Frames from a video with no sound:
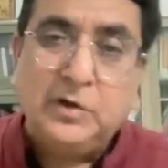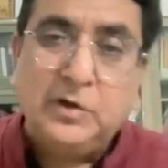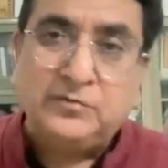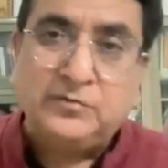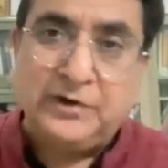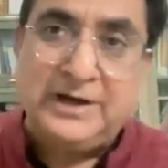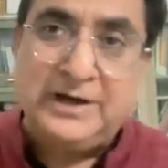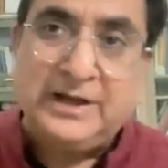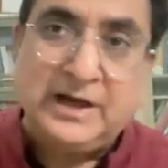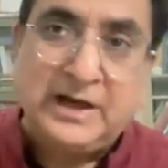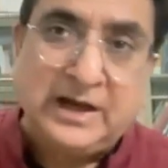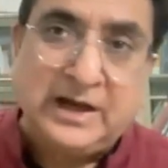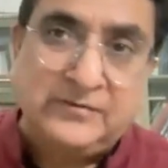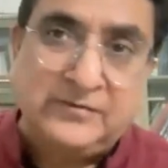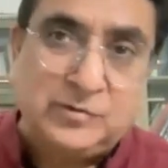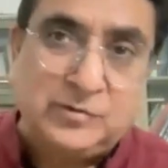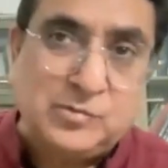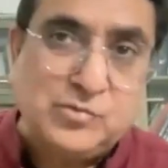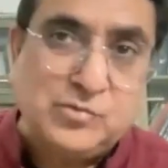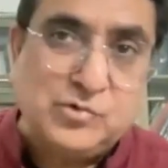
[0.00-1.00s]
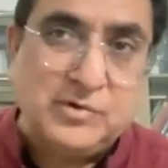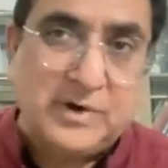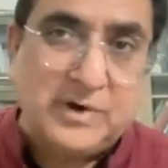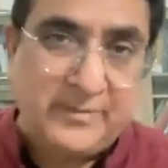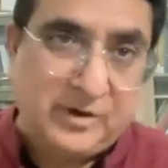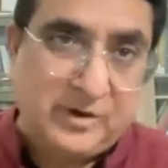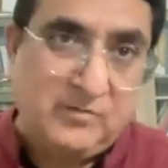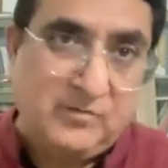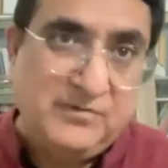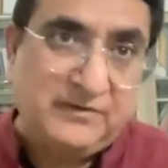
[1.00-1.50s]
So India has to move.
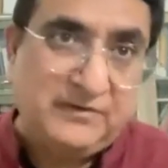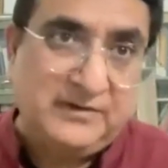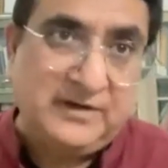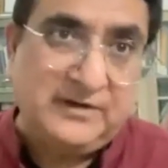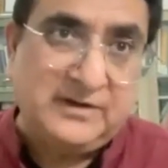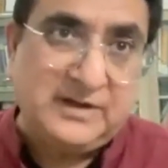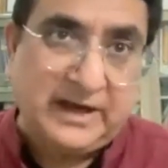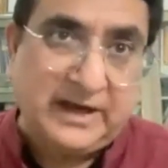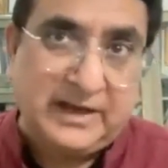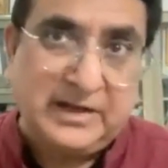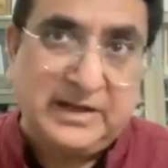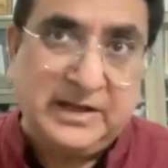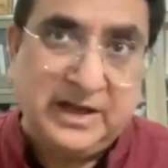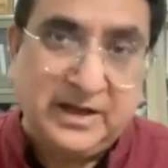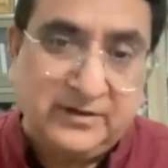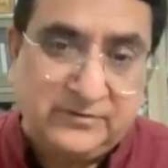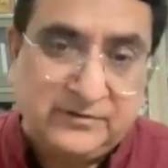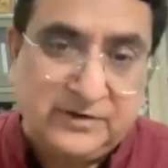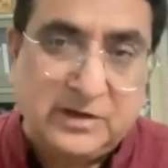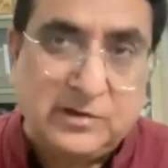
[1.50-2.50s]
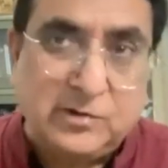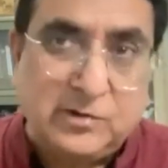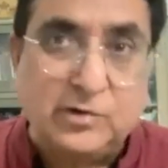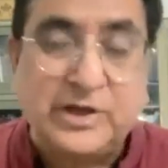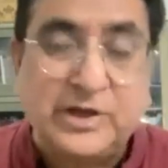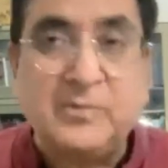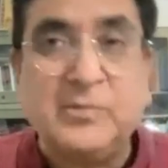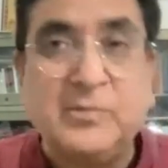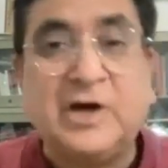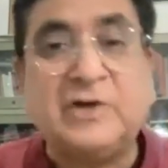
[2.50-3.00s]
Obviously, the idea is here
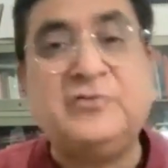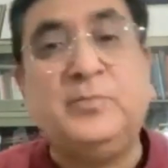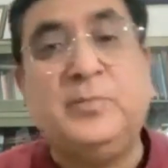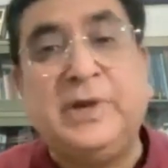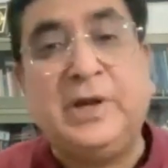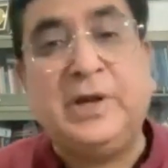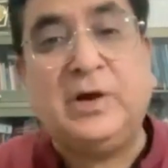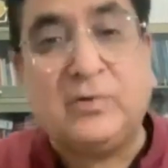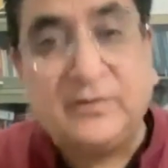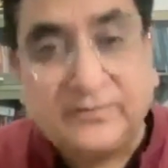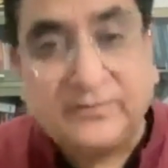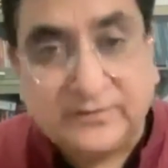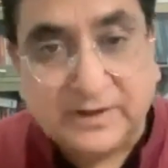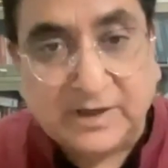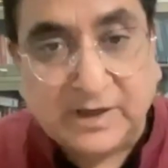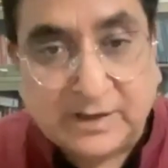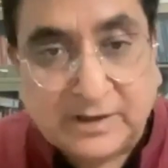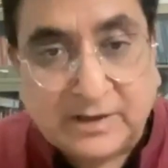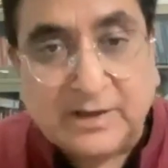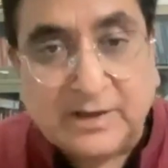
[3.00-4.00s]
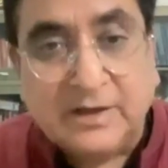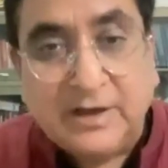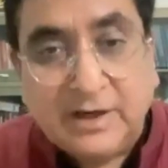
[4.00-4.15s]
looking much beyond SARC.